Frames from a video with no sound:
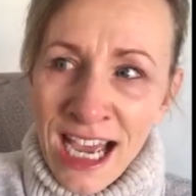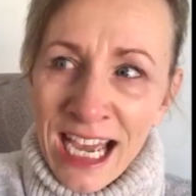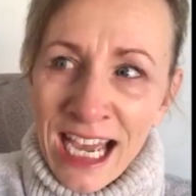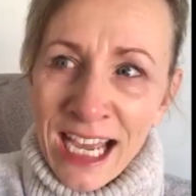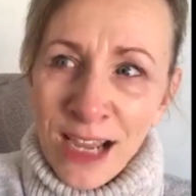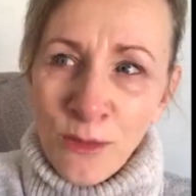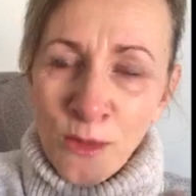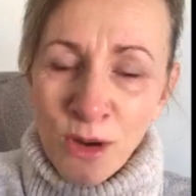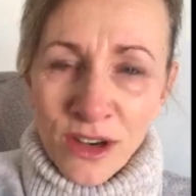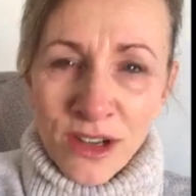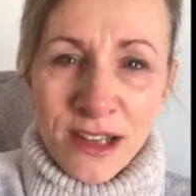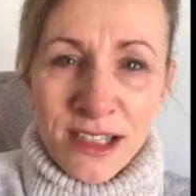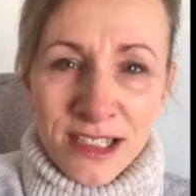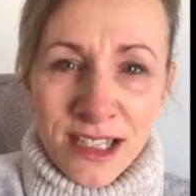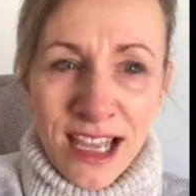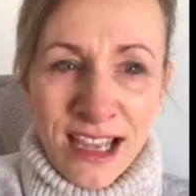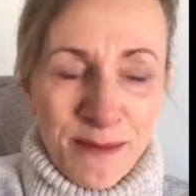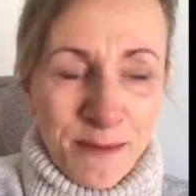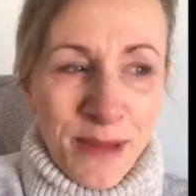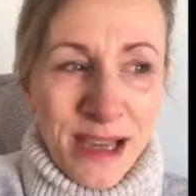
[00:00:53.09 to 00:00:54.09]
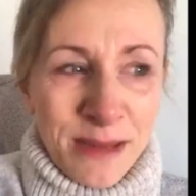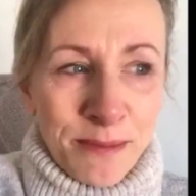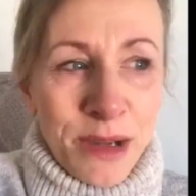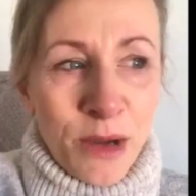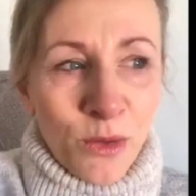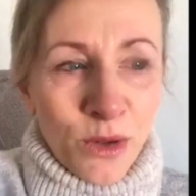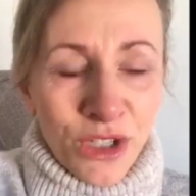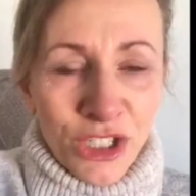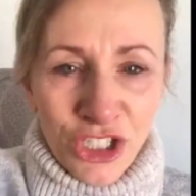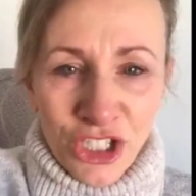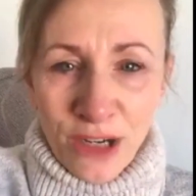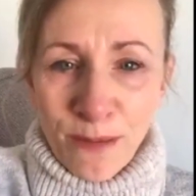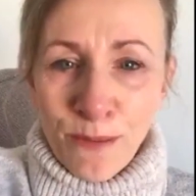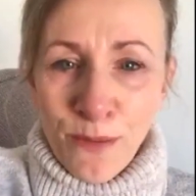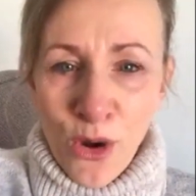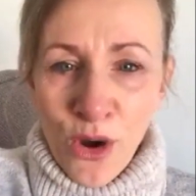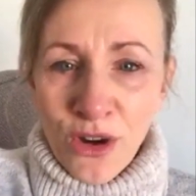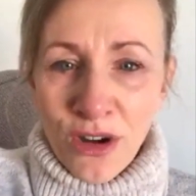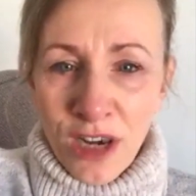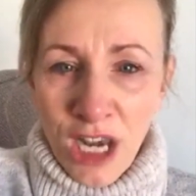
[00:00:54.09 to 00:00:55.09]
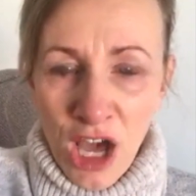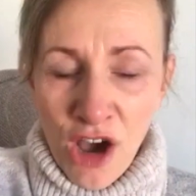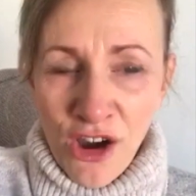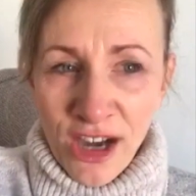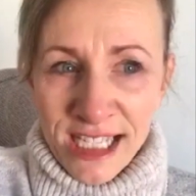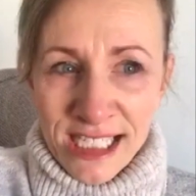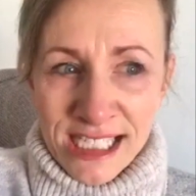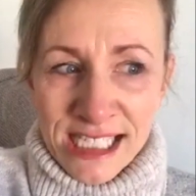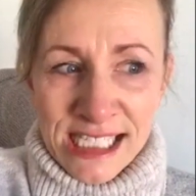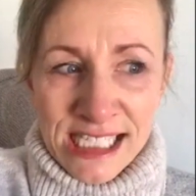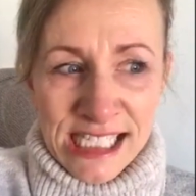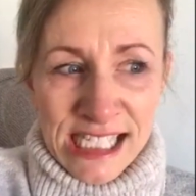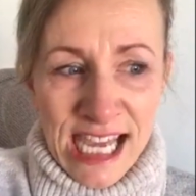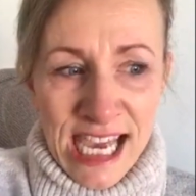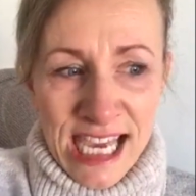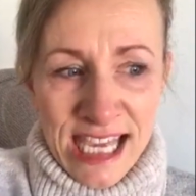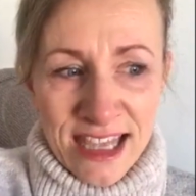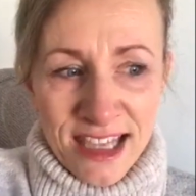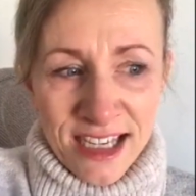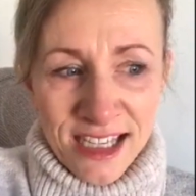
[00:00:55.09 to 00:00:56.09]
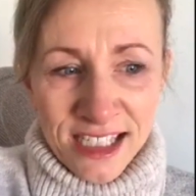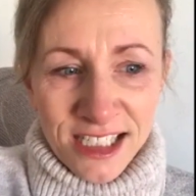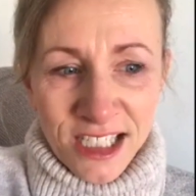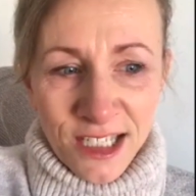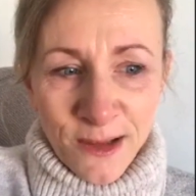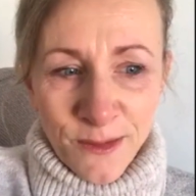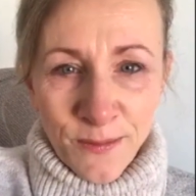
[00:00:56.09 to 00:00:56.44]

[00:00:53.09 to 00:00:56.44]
it made me want to jump online to say that